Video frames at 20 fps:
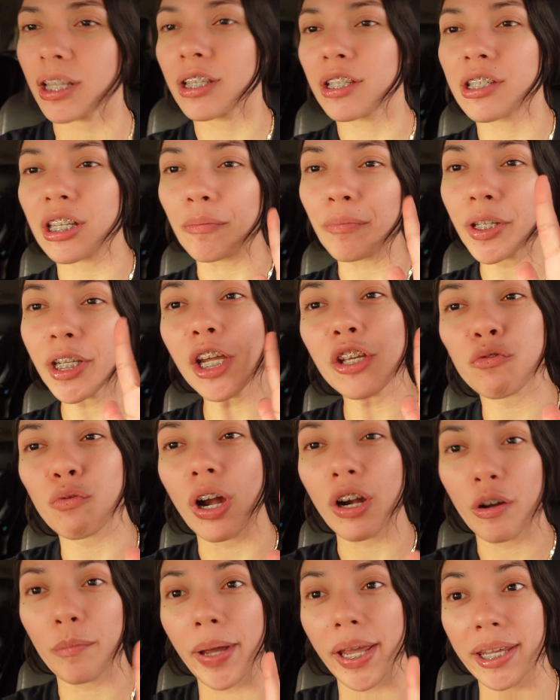Something is
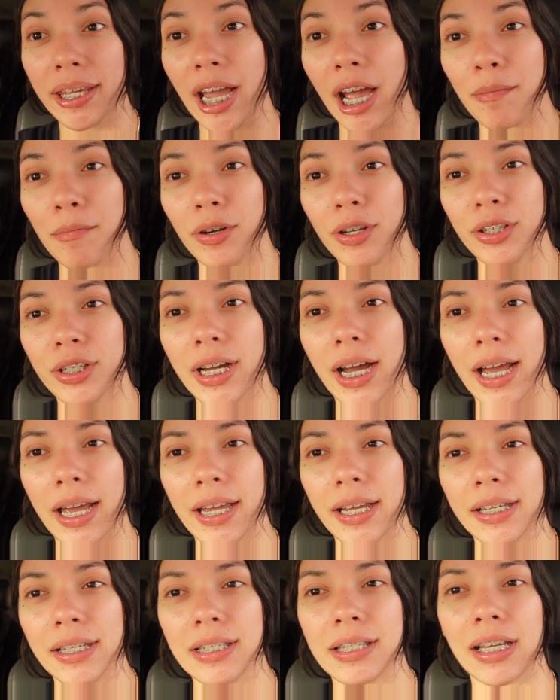wrong with my camera, you
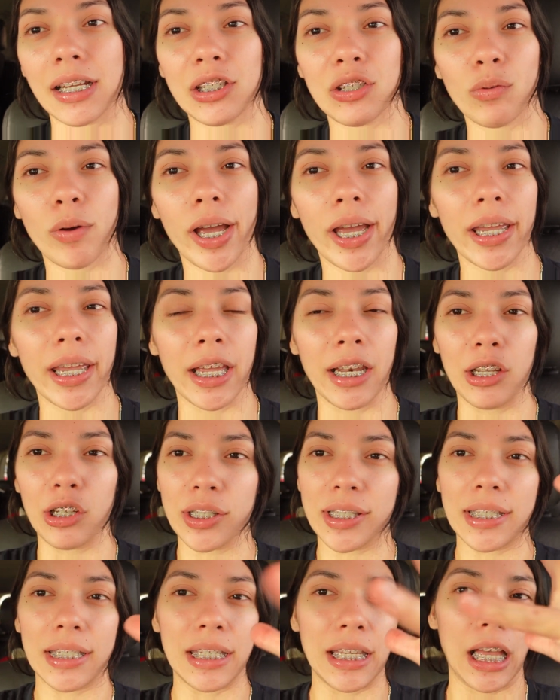guys. That's why it
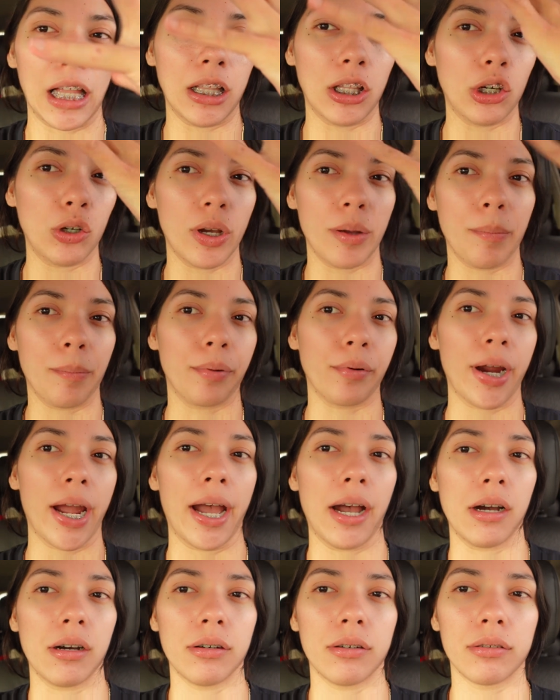looks yellow and
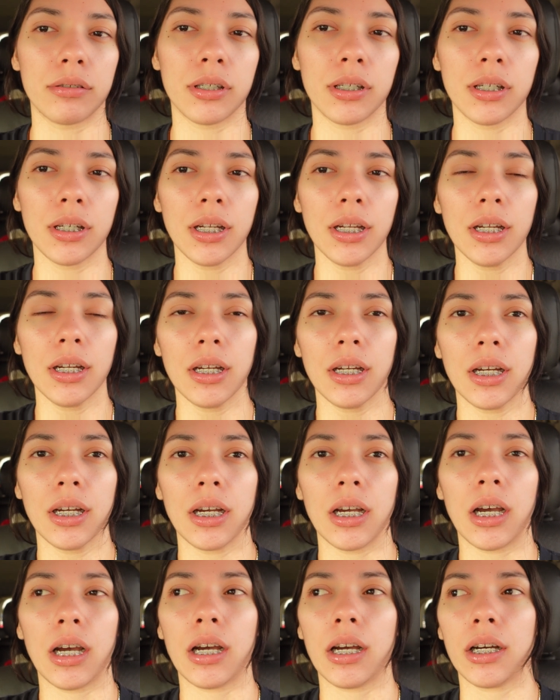brown.
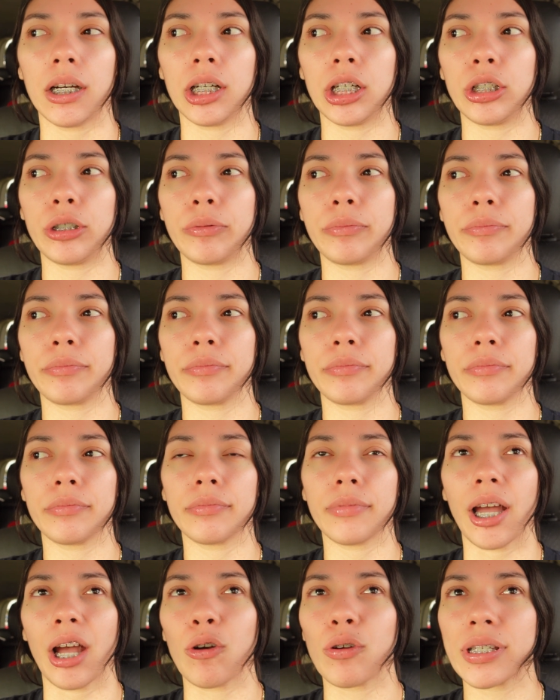
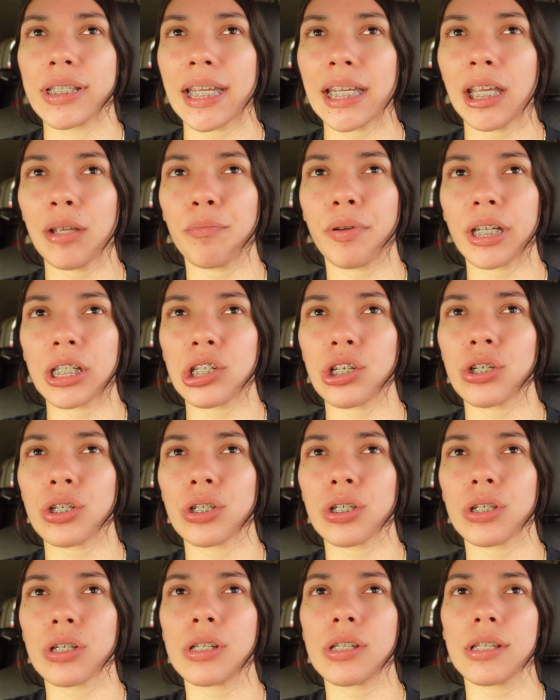I was taking
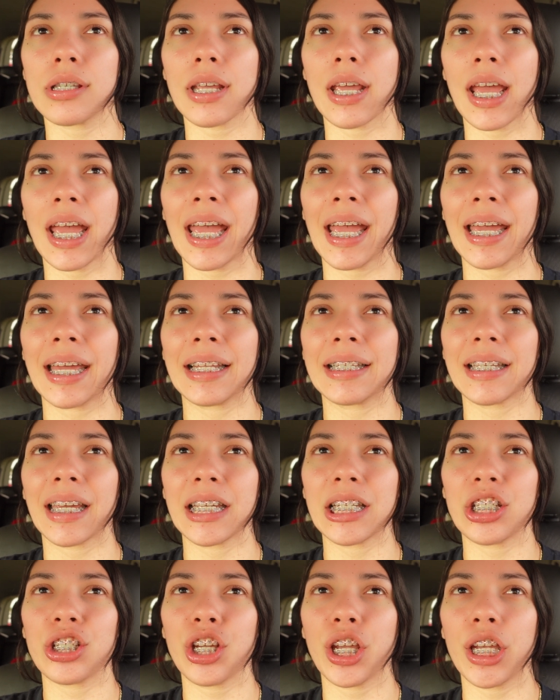pictures and
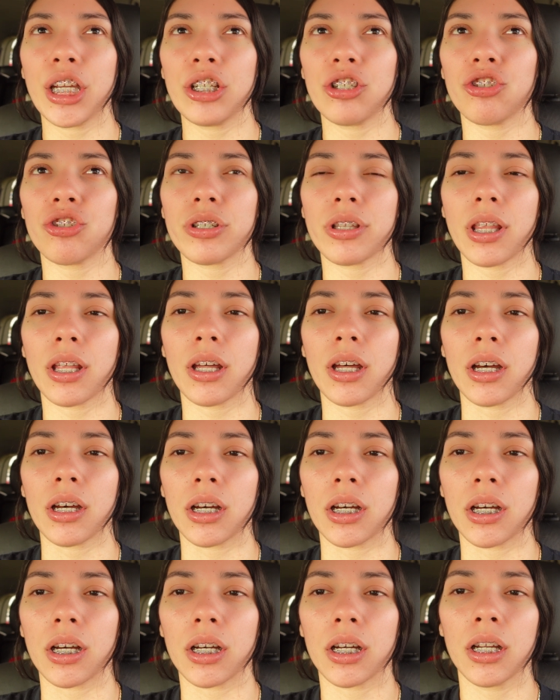I changed
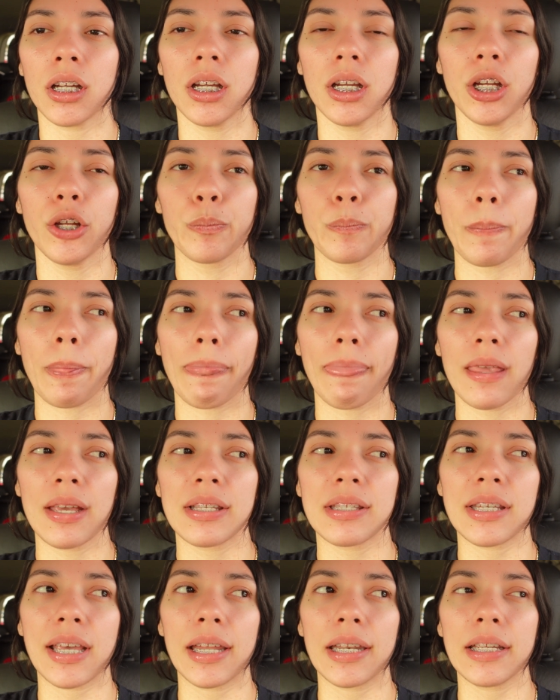the
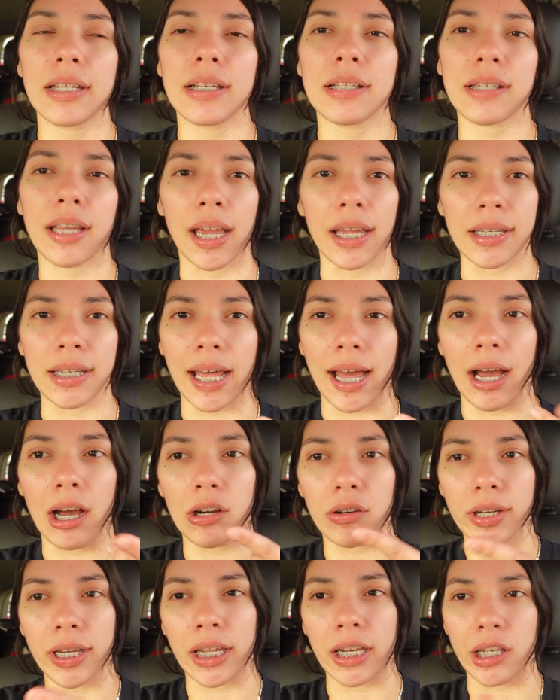settings, and
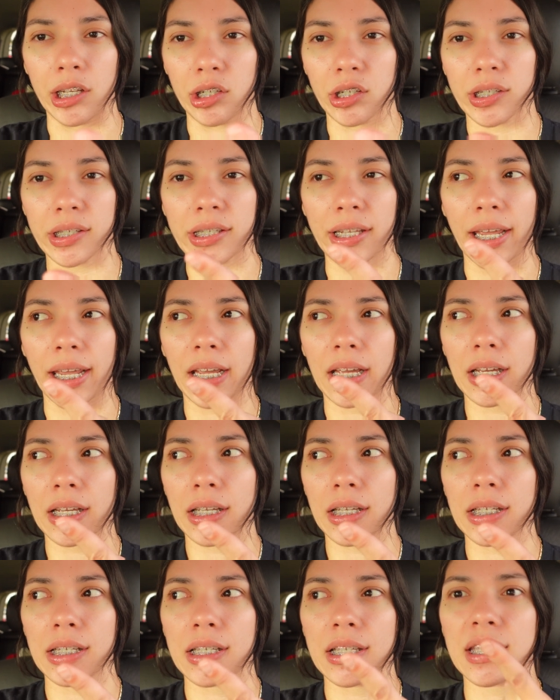now it looks like
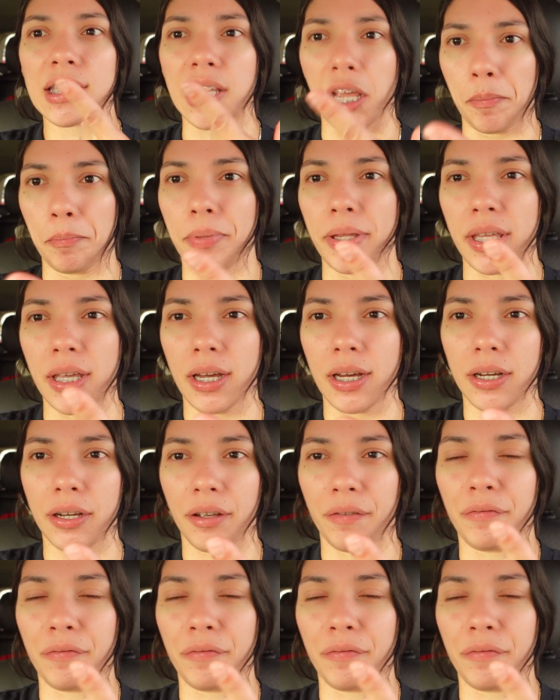sepia.